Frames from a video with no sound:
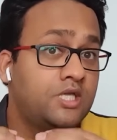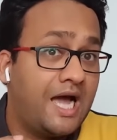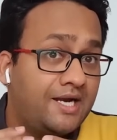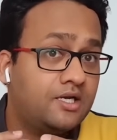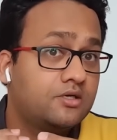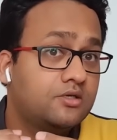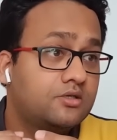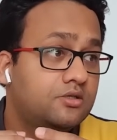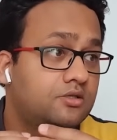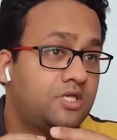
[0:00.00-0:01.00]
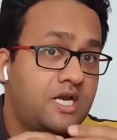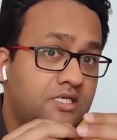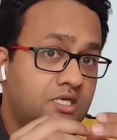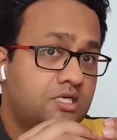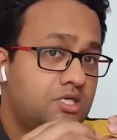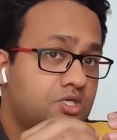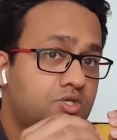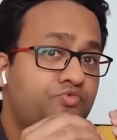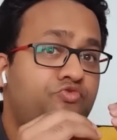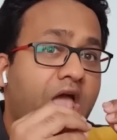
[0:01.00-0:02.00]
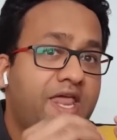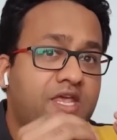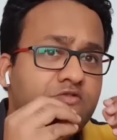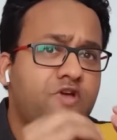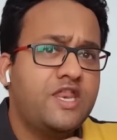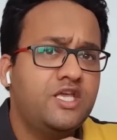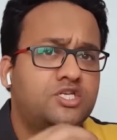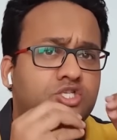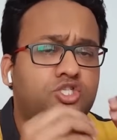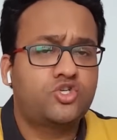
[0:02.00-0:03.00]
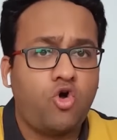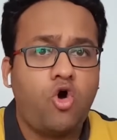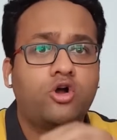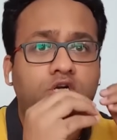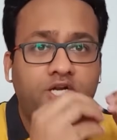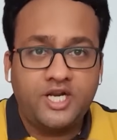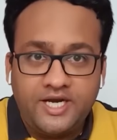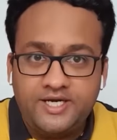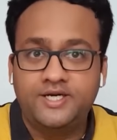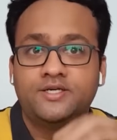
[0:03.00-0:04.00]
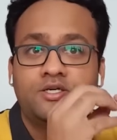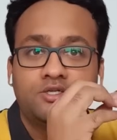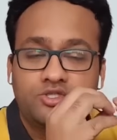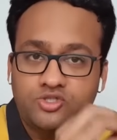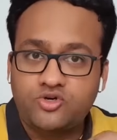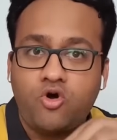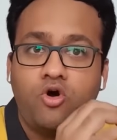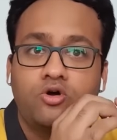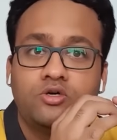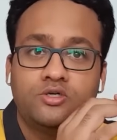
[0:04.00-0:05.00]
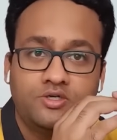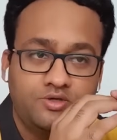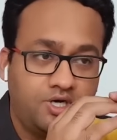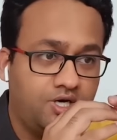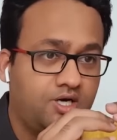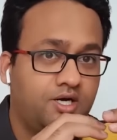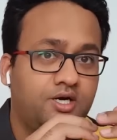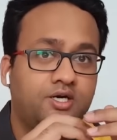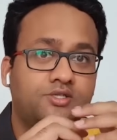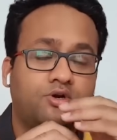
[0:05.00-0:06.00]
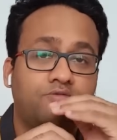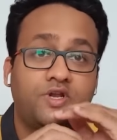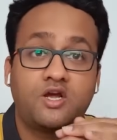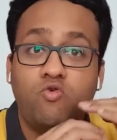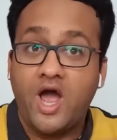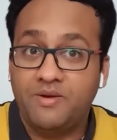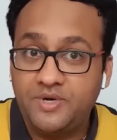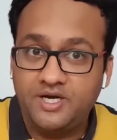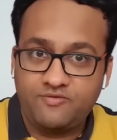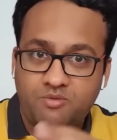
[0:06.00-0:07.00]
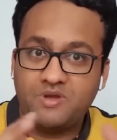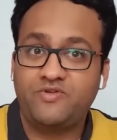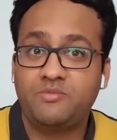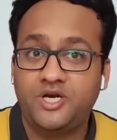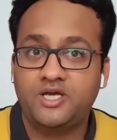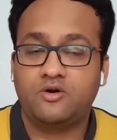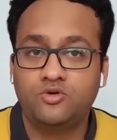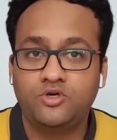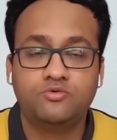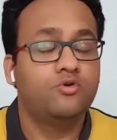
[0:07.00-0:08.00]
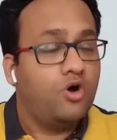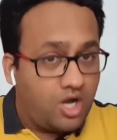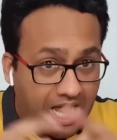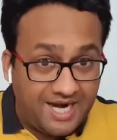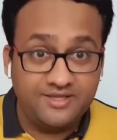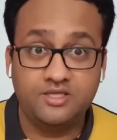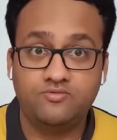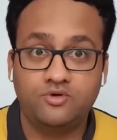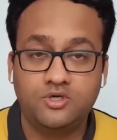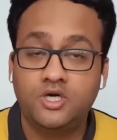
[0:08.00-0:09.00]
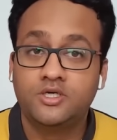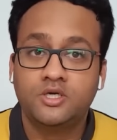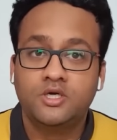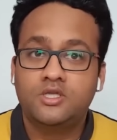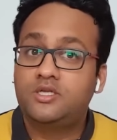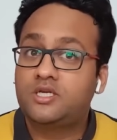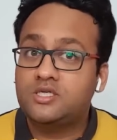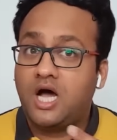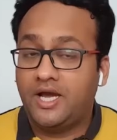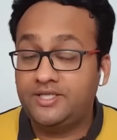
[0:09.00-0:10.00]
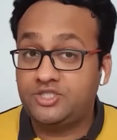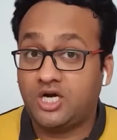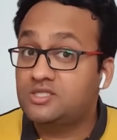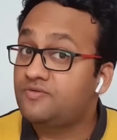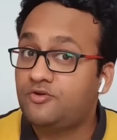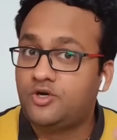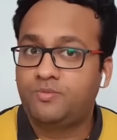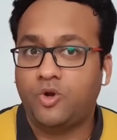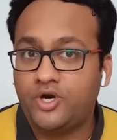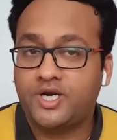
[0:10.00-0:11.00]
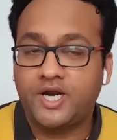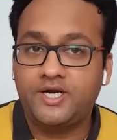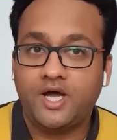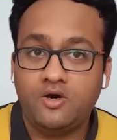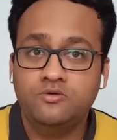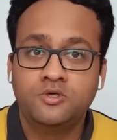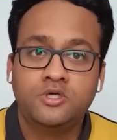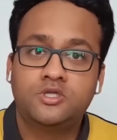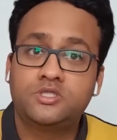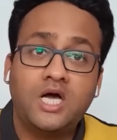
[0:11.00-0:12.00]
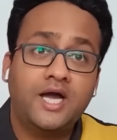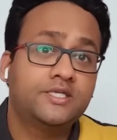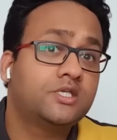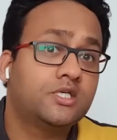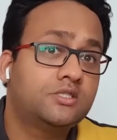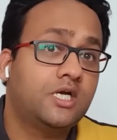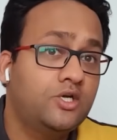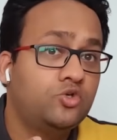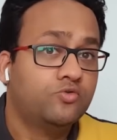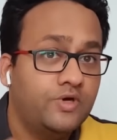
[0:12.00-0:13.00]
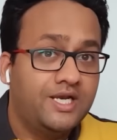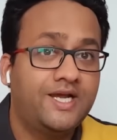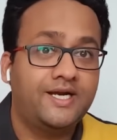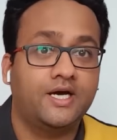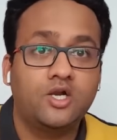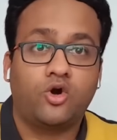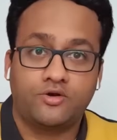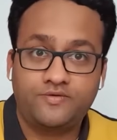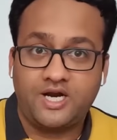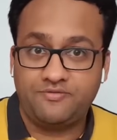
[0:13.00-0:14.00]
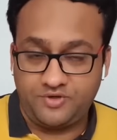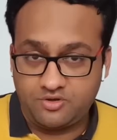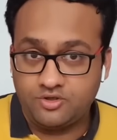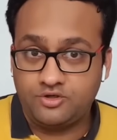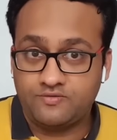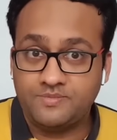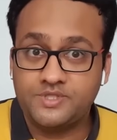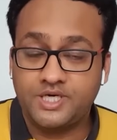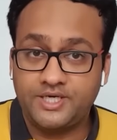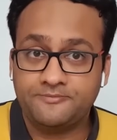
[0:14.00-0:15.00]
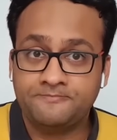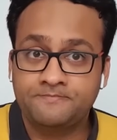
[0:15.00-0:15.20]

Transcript: that there is a very, very strong trend, strong sort of requirement from everybody around you and in the world, that there is a high chance if you deploy it right now, there's a high chance that you will get a lot of traffic on your website.